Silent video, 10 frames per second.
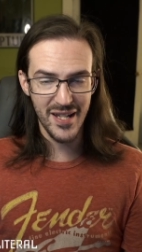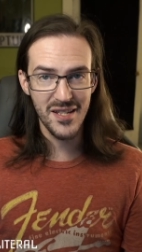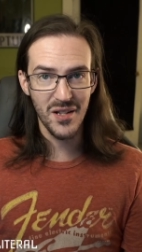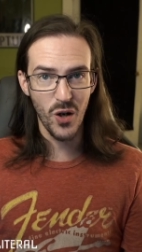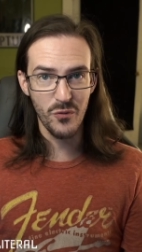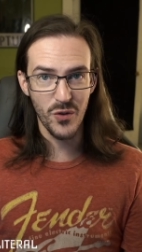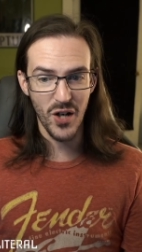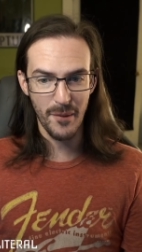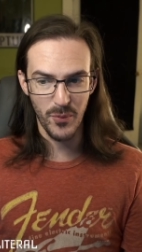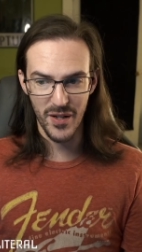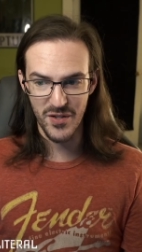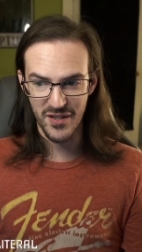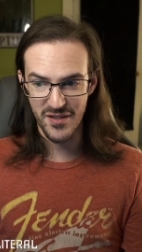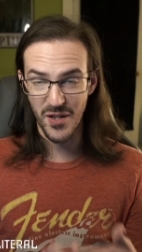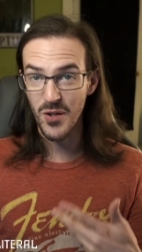is an overdrop
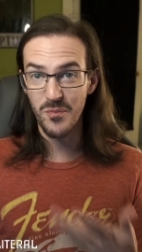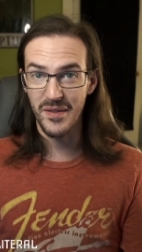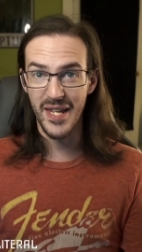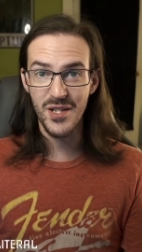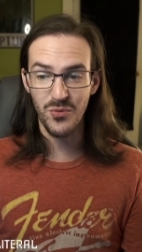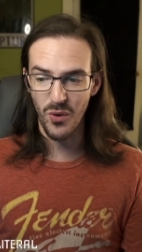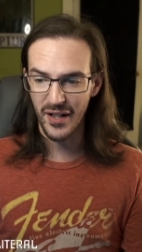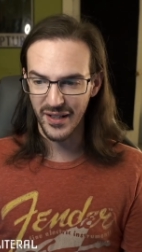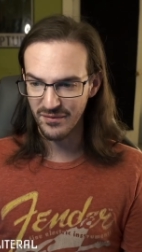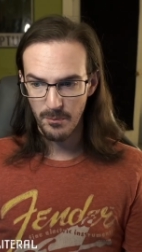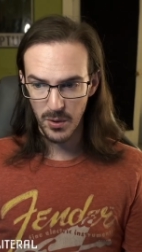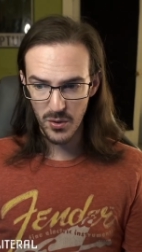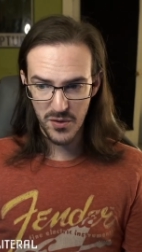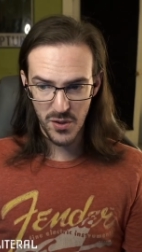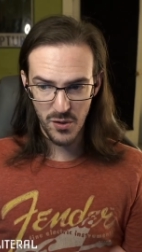widget, so it's running.
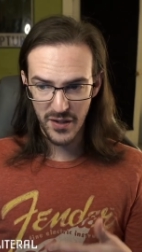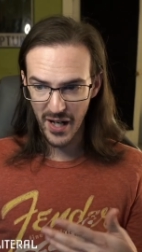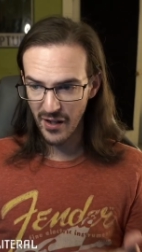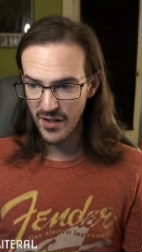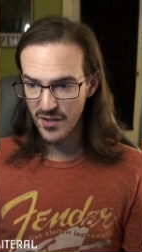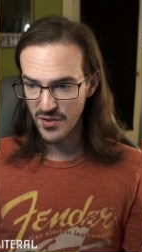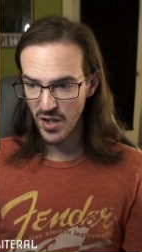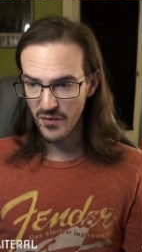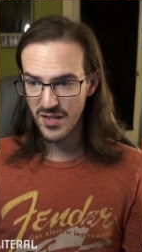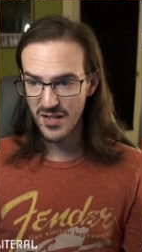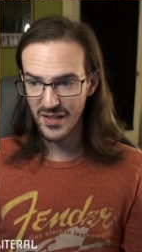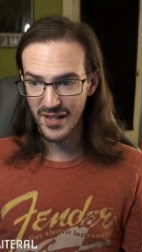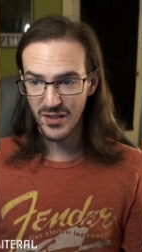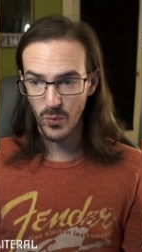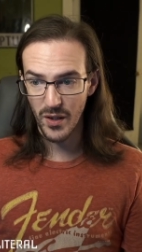Bluetooth carrier services
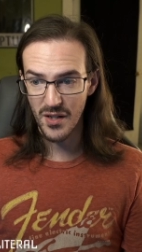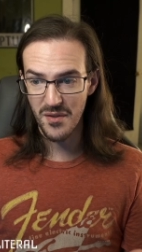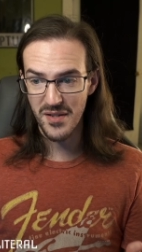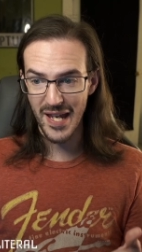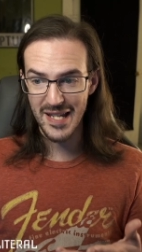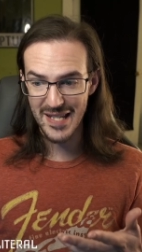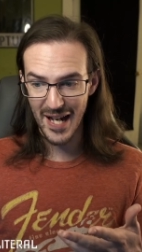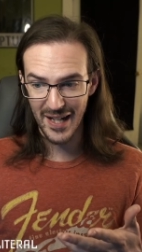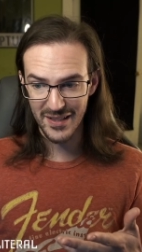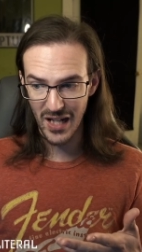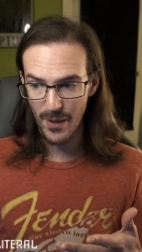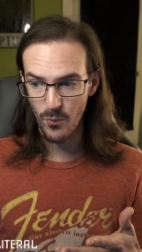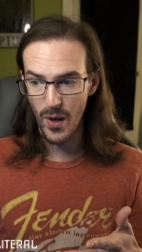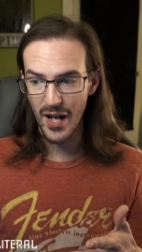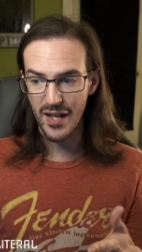linked to Windows a second time.
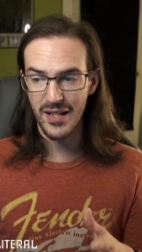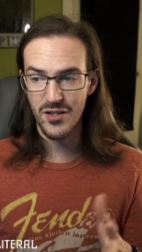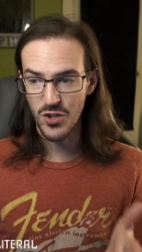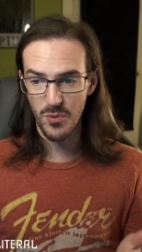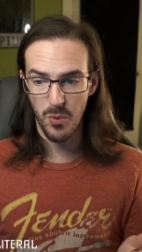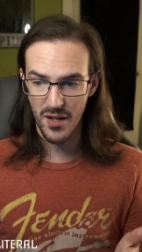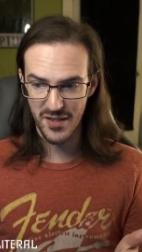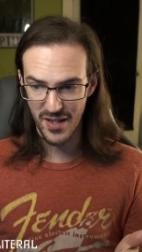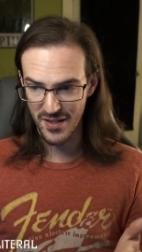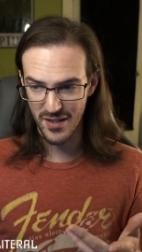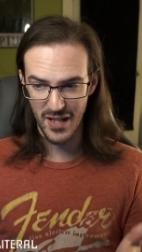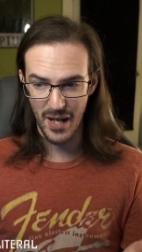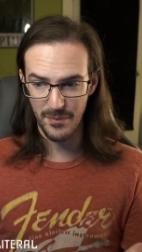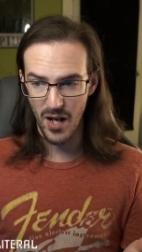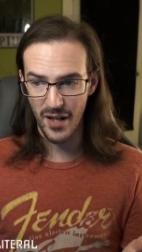Why it needs two processes,
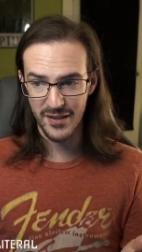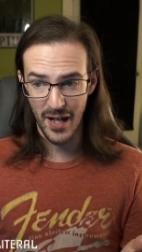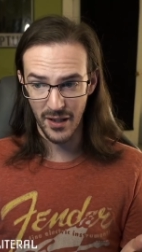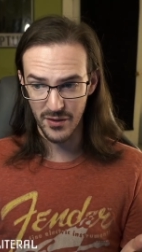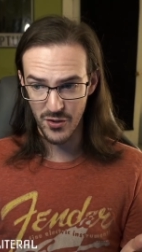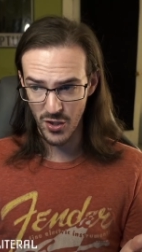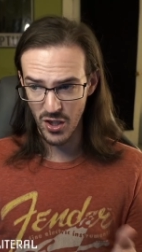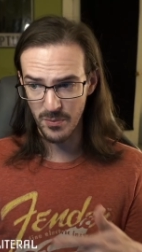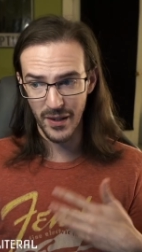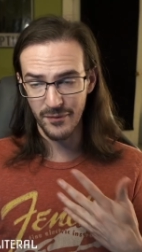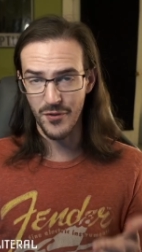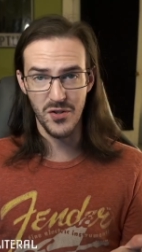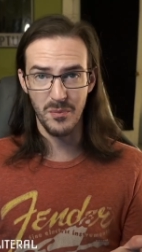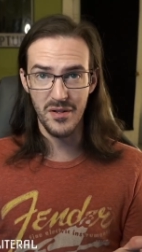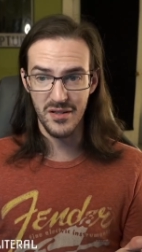I'm not entirely sure, but for
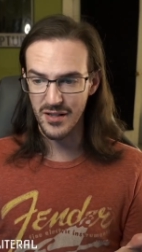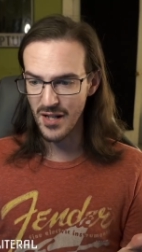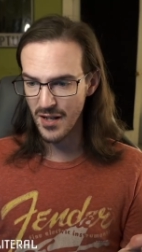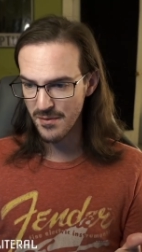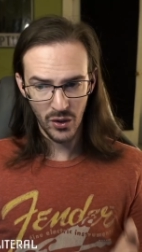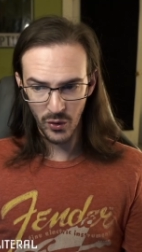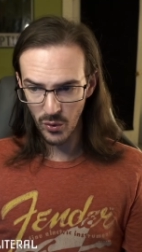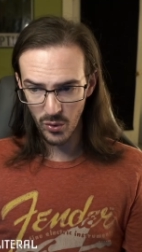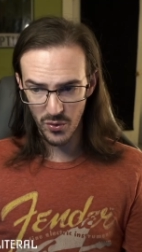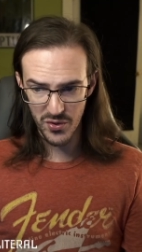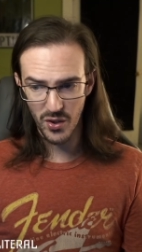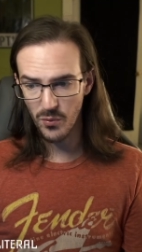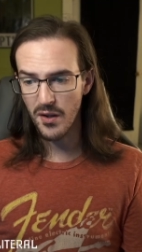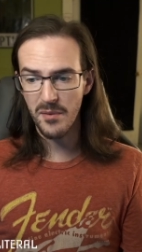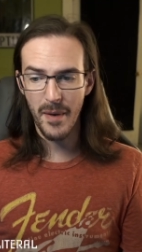some reason it does. Google's gonna
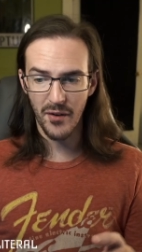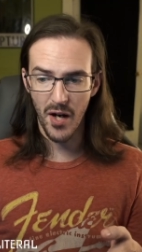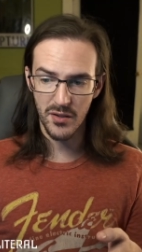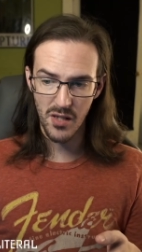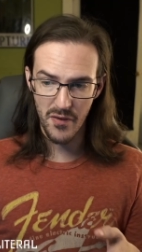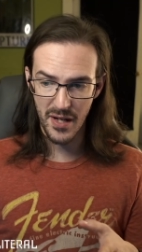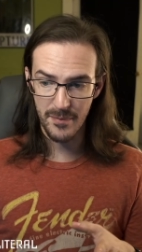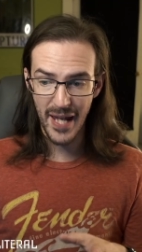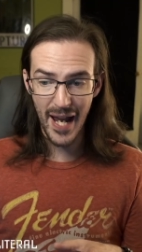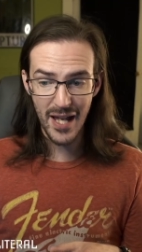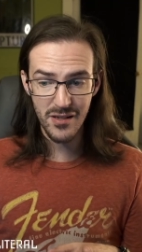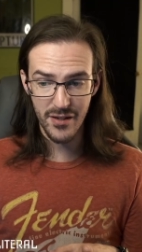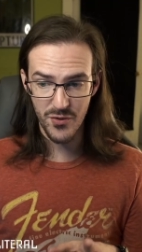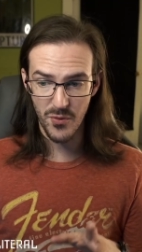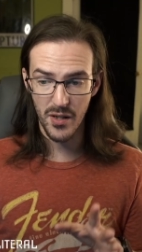run in the background. a lot of the time. Talon
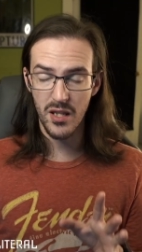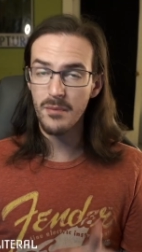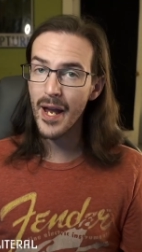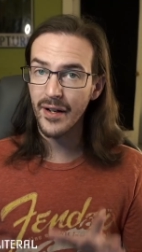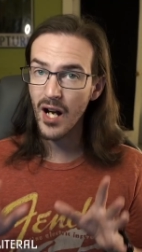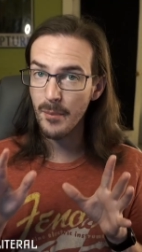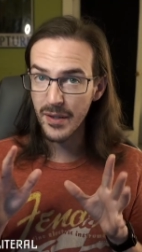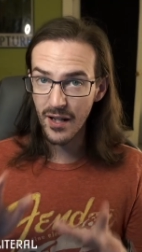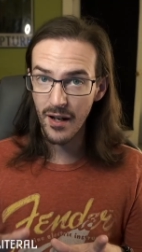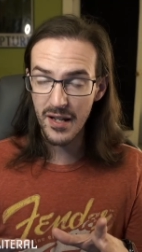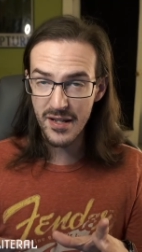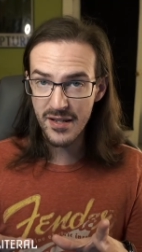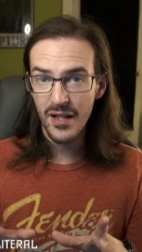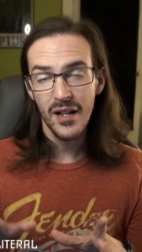is running in the background because